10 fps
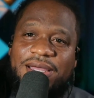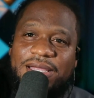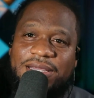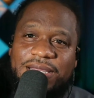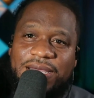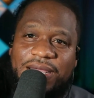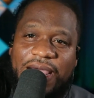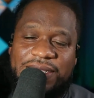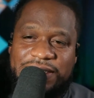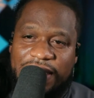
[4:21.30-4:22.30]
then
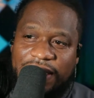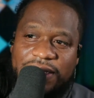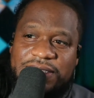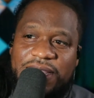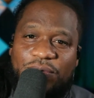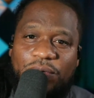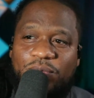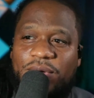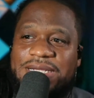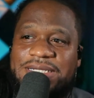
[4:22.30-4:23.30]
I sat down and said, well,
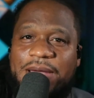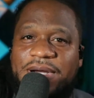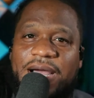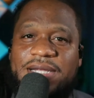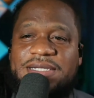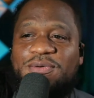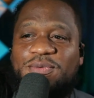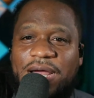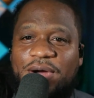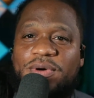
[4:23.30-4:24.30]
what type of content
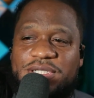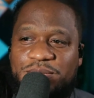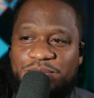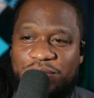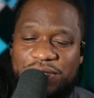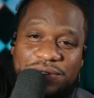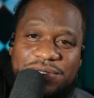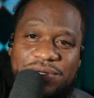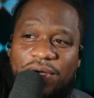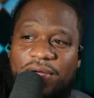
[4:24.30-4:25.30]
would I want to
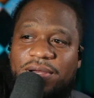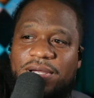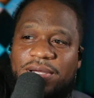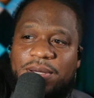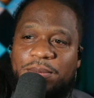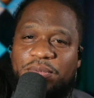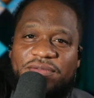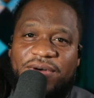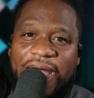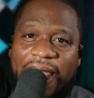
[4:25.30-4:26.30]
produce or
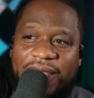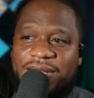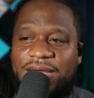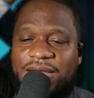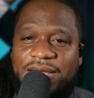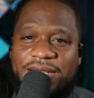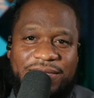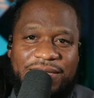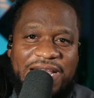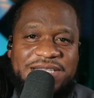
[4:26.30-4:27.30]
provide?
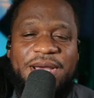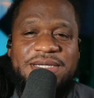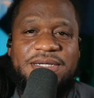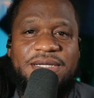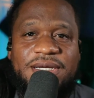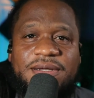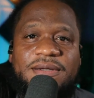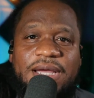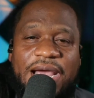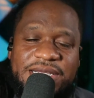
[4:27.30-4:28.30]
And that's basically
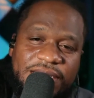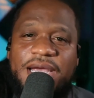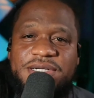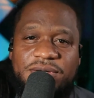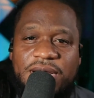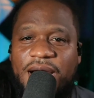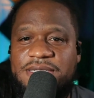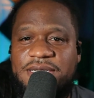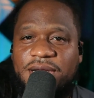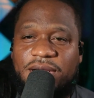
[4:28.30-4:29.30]
educational
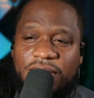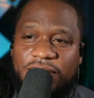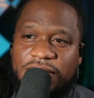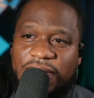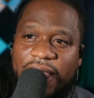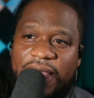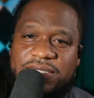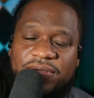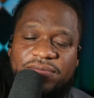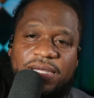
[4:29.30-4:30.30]
content along the lines
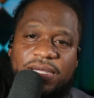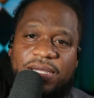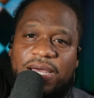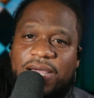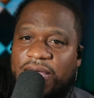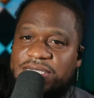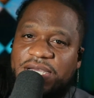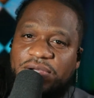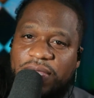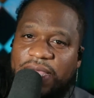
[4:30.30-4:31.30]
of
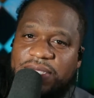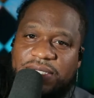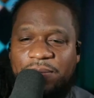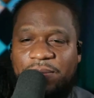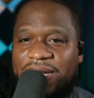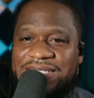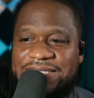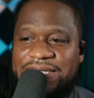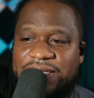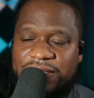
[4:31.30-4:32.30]
content creation and
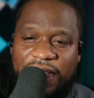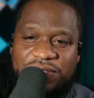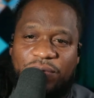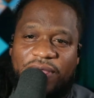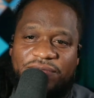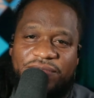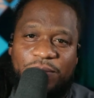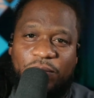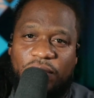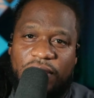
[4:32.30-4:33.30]
monetization. That's where I feel
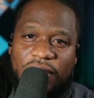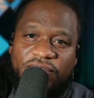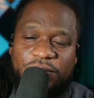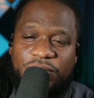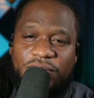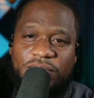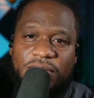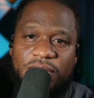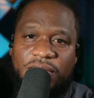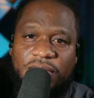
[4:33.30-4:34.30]
more comfortable
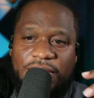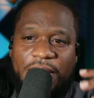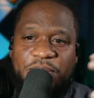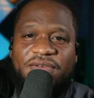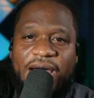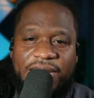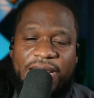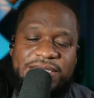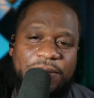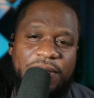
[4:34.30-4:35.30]
like providing
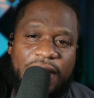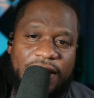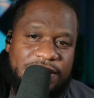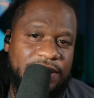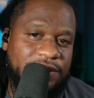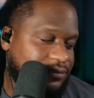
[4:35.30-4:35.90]
that type of content.